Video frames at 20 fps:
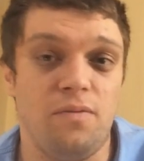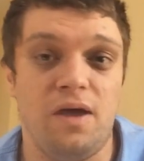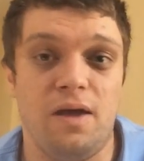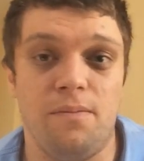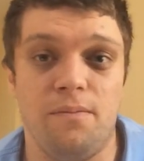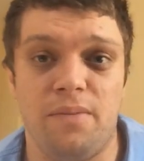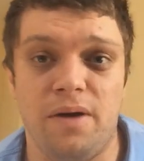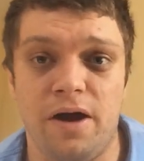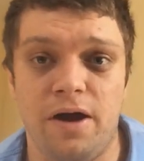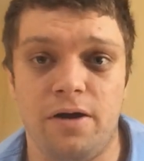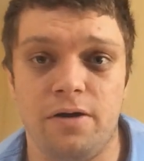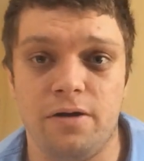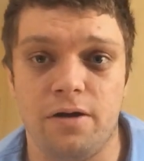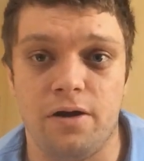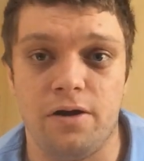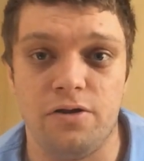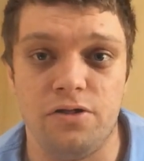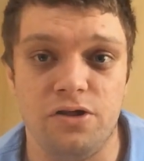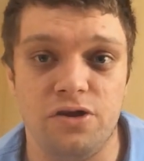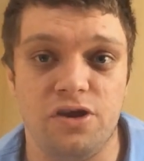Man,
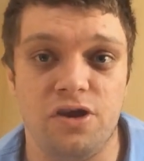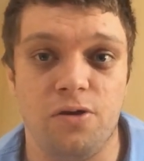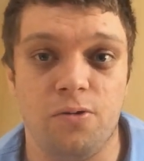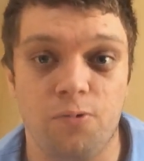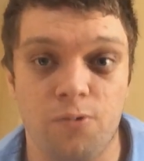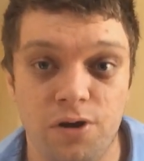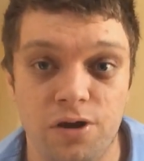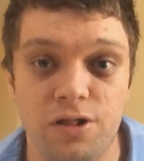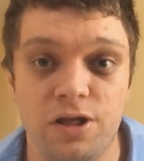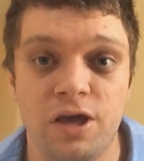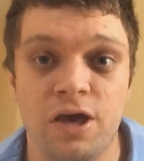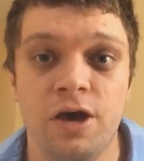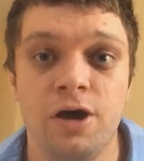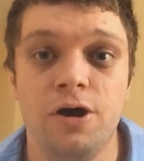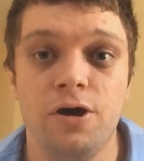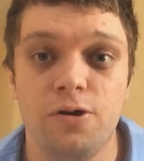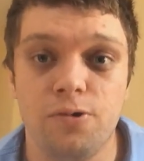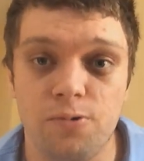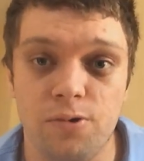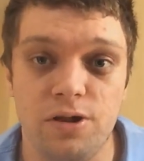Bayern are looking
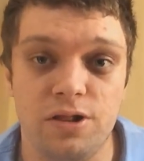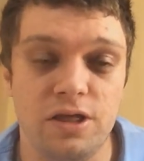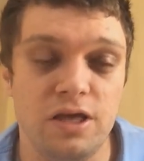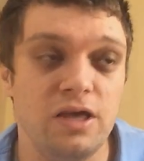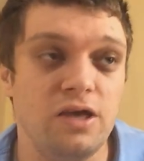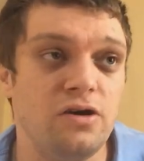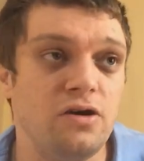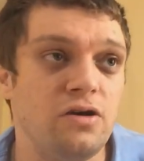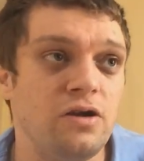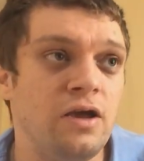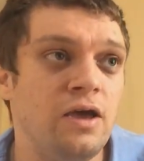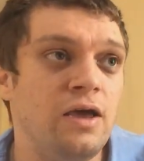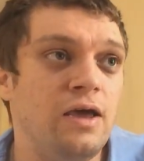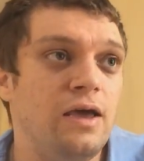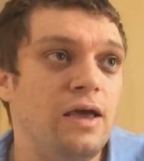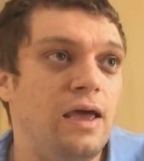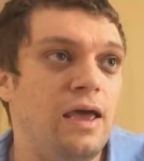really good.